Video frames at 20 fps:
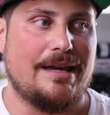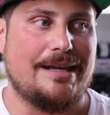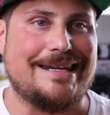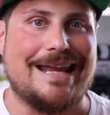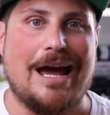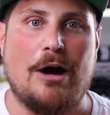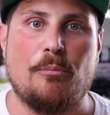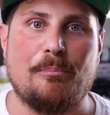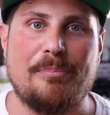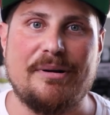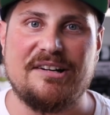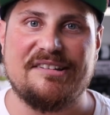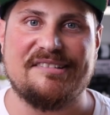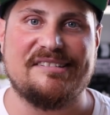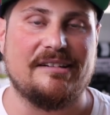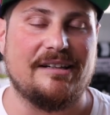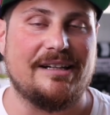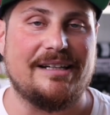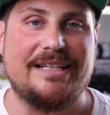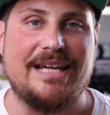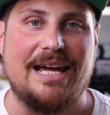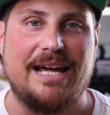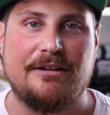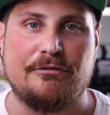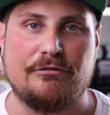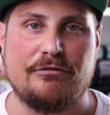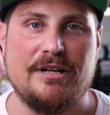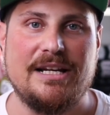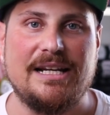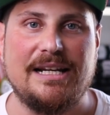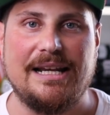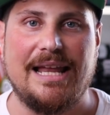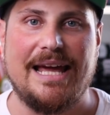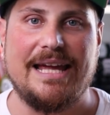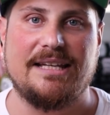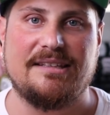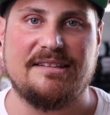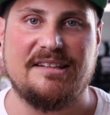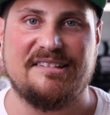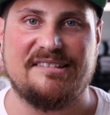Now, personally, I really
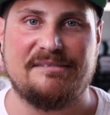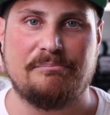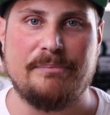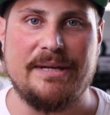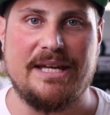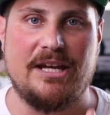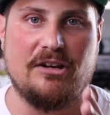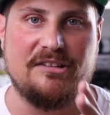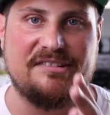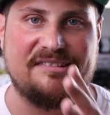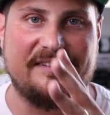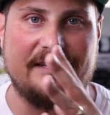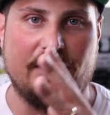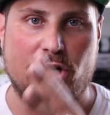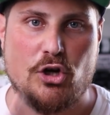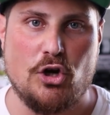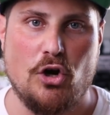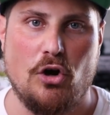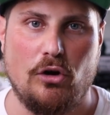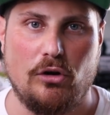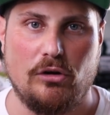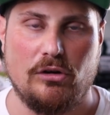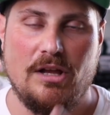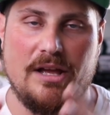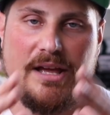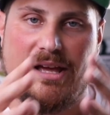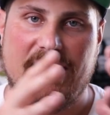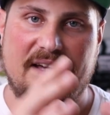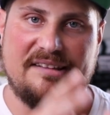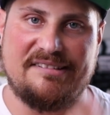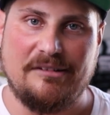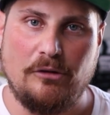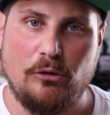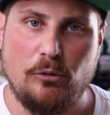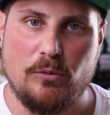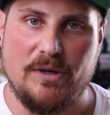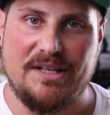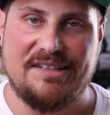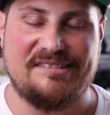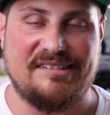like this because the goal, as
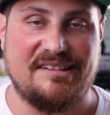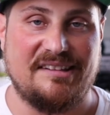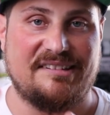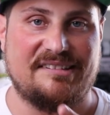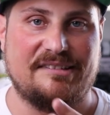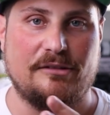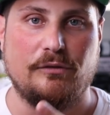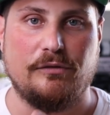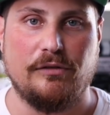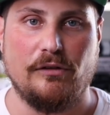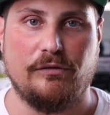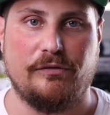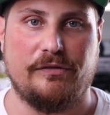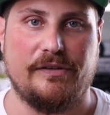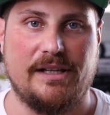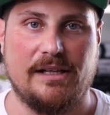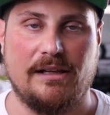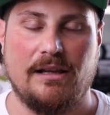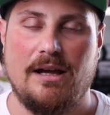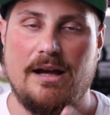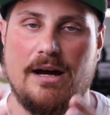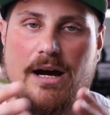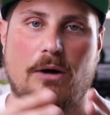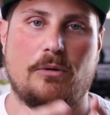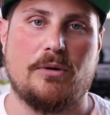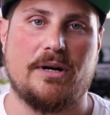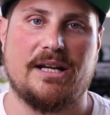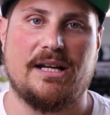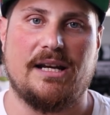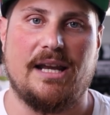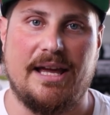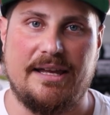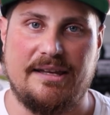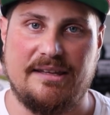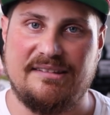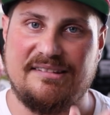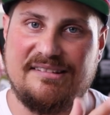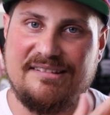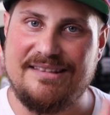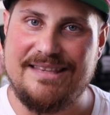always, is to fulfill our
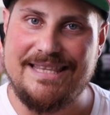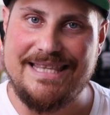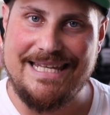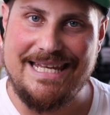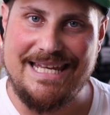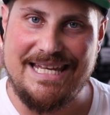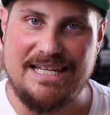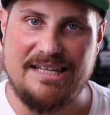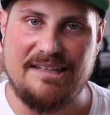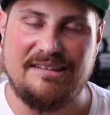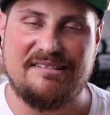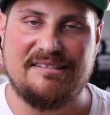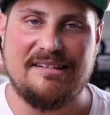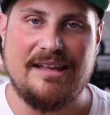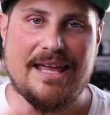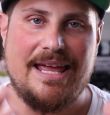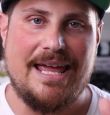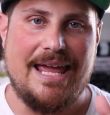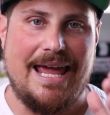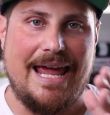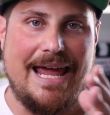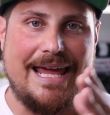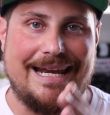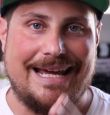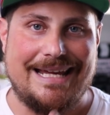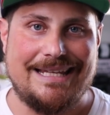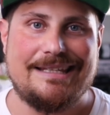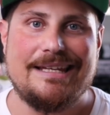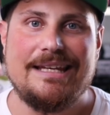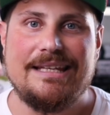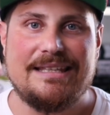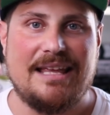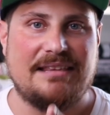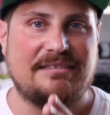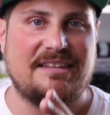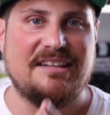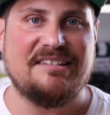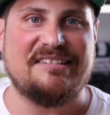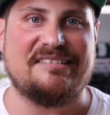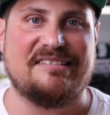clients' needs. And I think
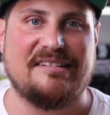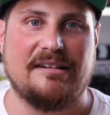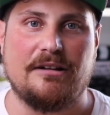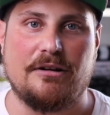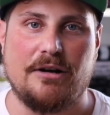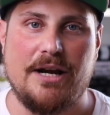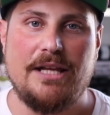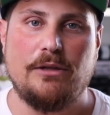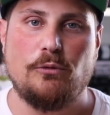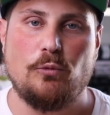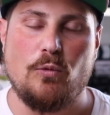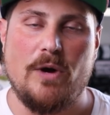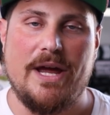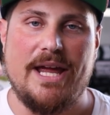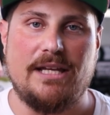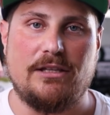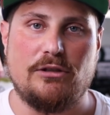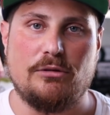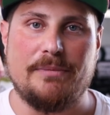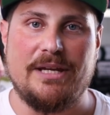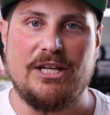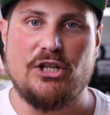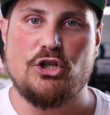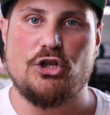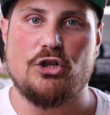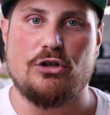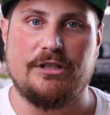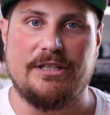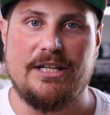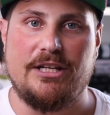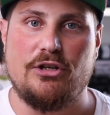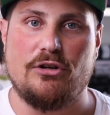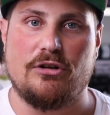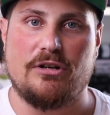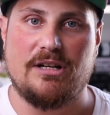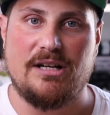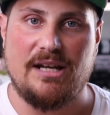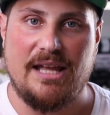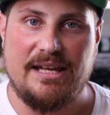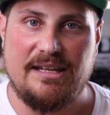that this is a great way to make sure that your
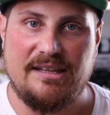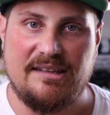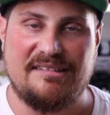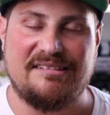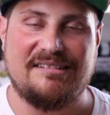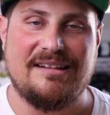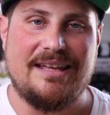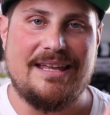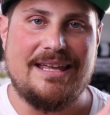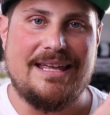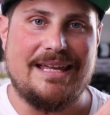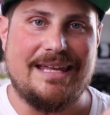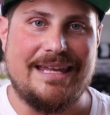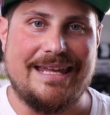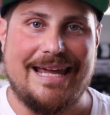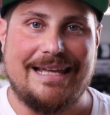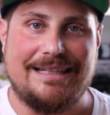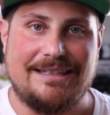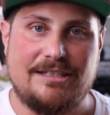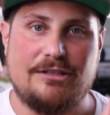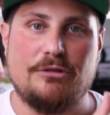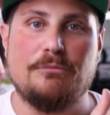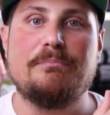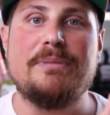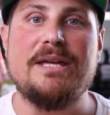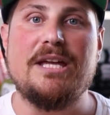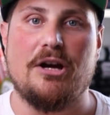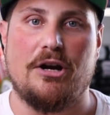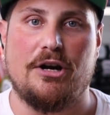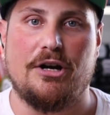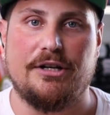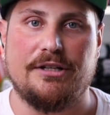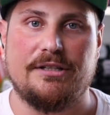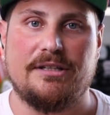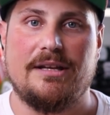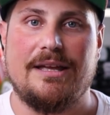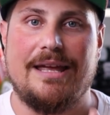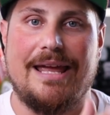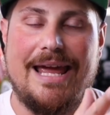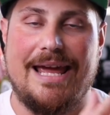clients get to be heard
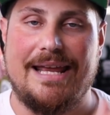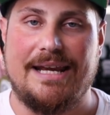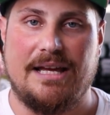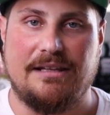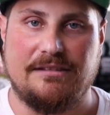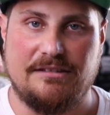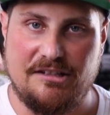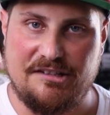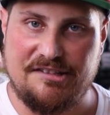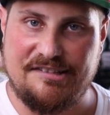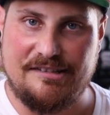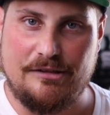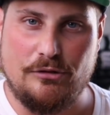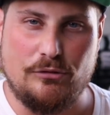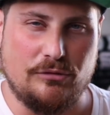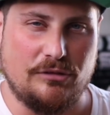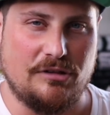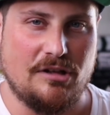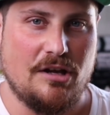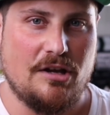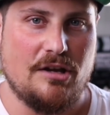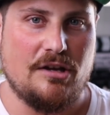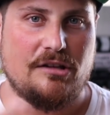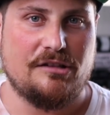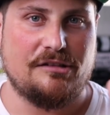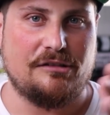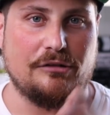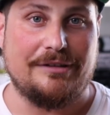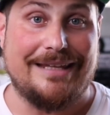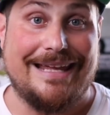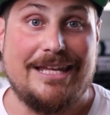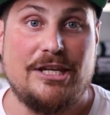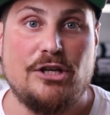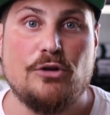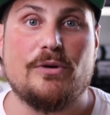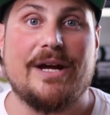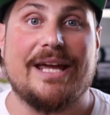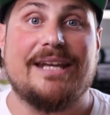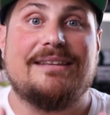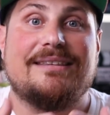and understood, so that
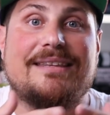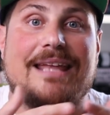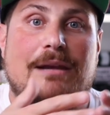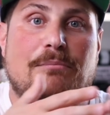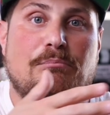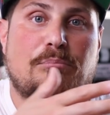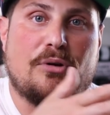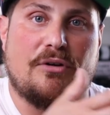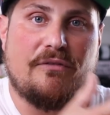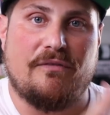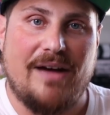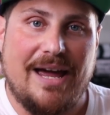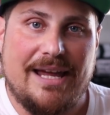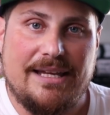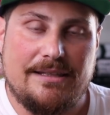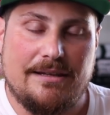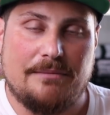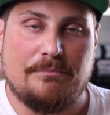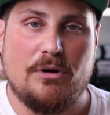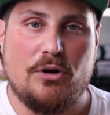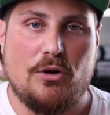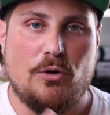you can then provide them